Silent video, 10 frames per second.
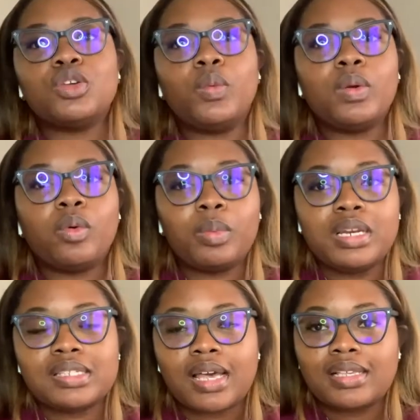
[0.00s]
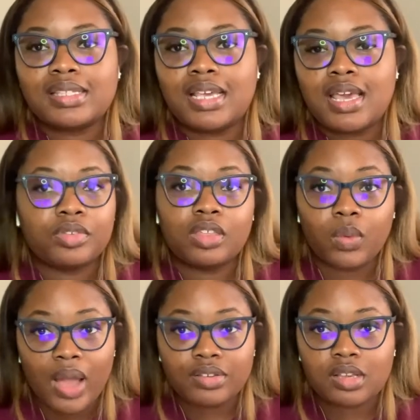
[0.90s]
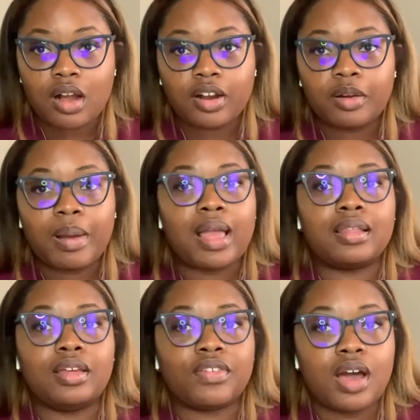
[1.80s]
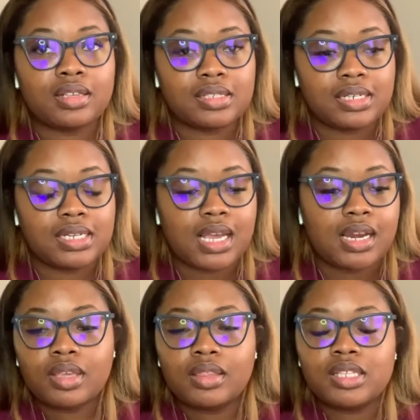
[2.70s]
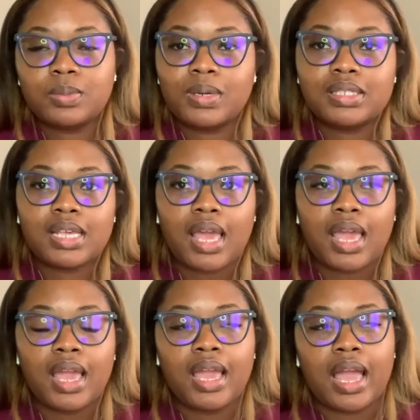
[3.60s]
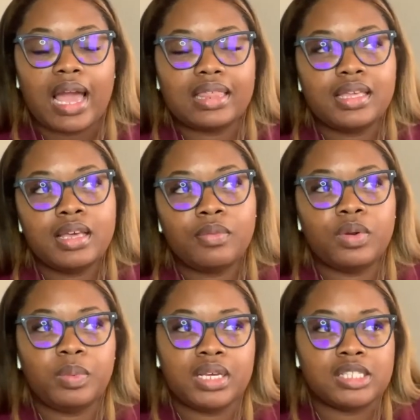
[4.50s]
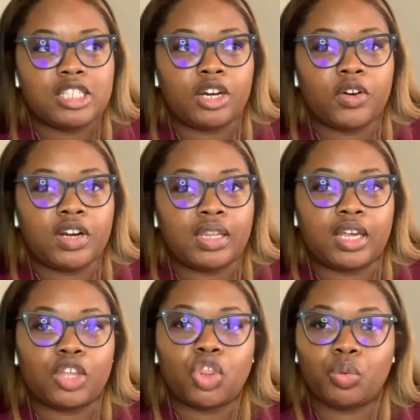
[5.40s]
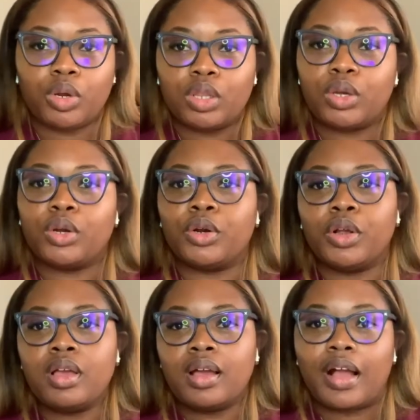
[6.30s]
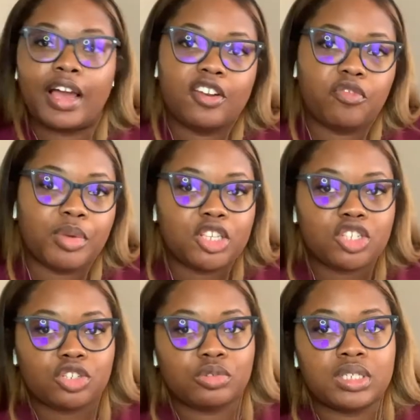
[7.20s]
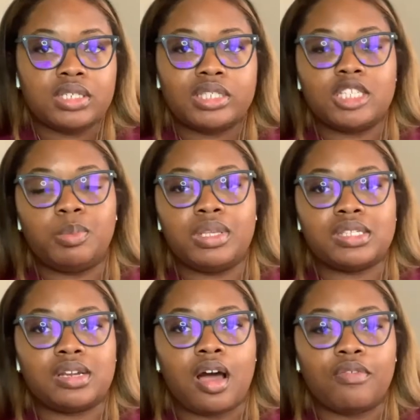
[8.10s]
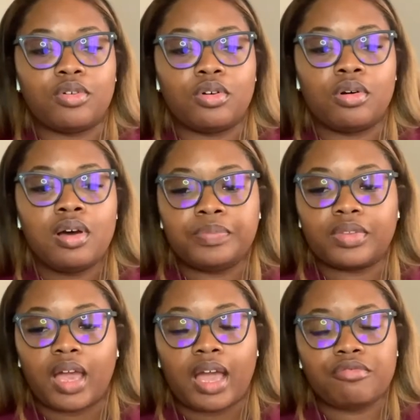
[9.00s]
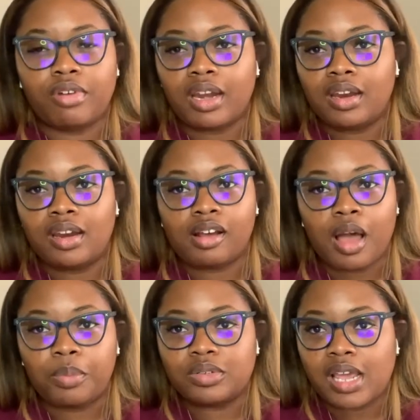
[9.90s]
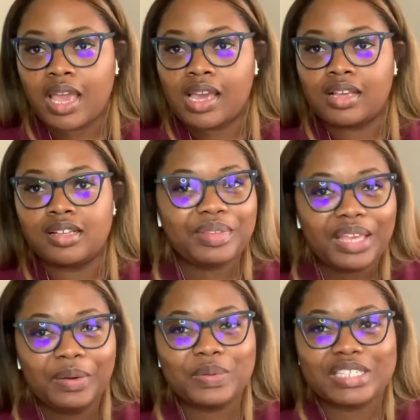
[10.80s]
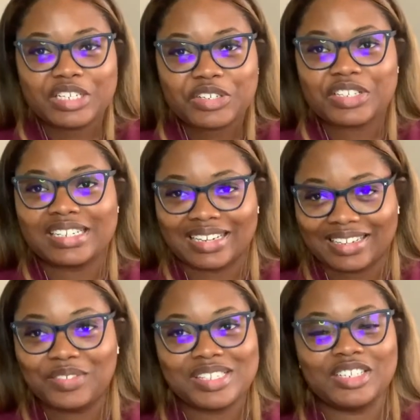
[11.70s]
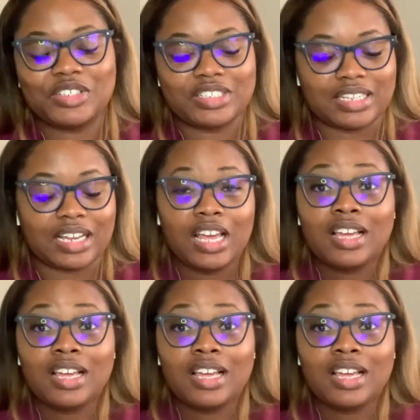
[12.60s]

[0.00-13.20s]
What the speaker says: will be discussing The Wife Stalker by Liv Constantine. This was I think it would be considered like a thriller kind of mystery suspense novel. I read it in a couple days. It was interesting. So